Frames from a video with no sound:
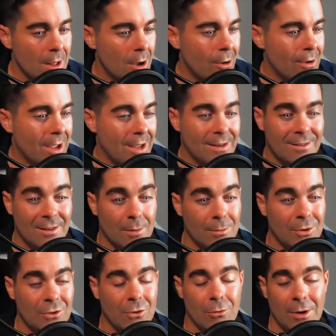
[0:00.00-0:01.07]
okay, is
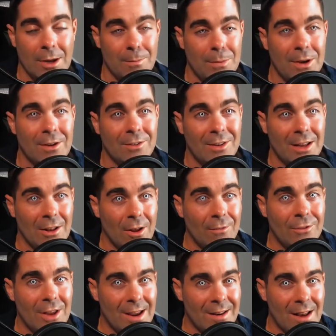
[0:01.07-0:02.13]
someone doing it because they
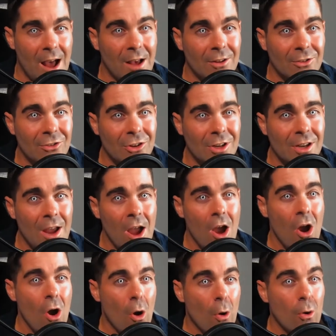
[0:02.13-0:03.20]
love technology,
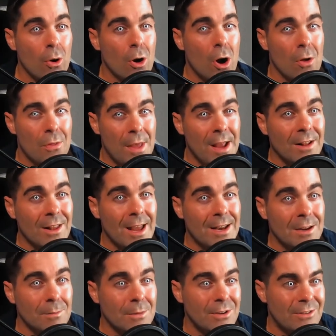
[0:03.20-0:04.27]
or are they
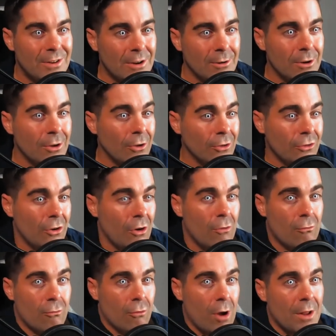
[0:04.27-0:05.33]
letting materials
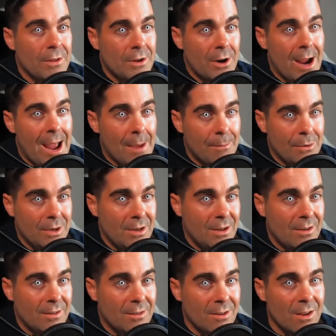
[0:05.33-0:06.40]
run their
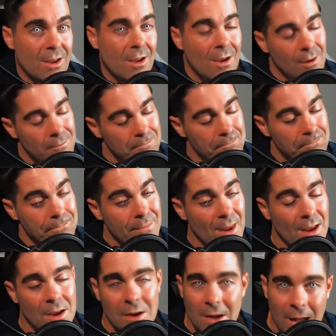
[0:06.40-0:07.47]
happiness?
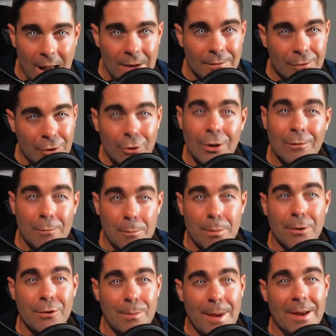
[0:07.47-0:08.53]
Kind of two different
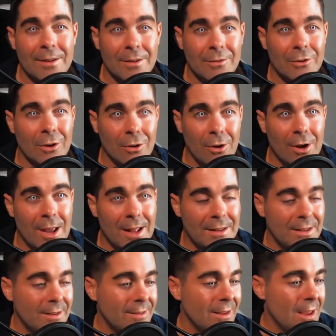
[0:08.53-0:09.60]
perspectives to look at
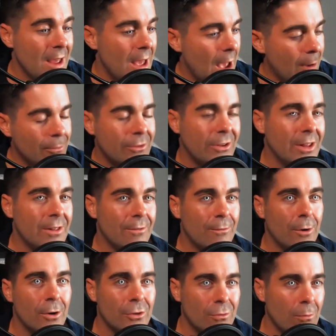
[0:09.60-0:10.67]
this. I would say the
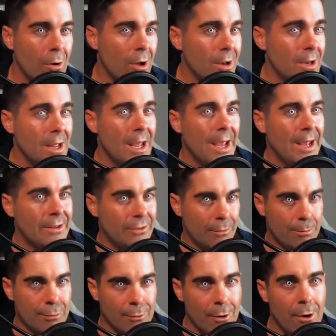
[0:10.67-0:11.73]
first one, it's a
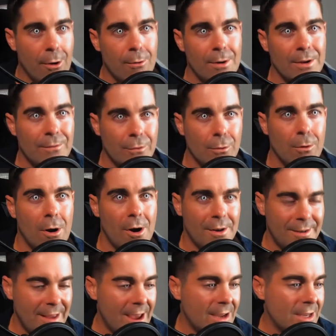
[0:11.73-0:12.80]
pro. If you are a
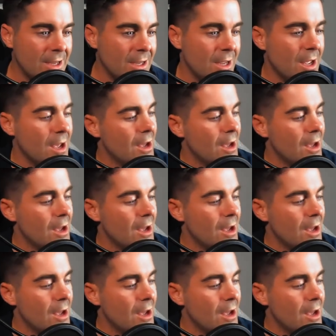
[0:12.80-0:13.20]
techie,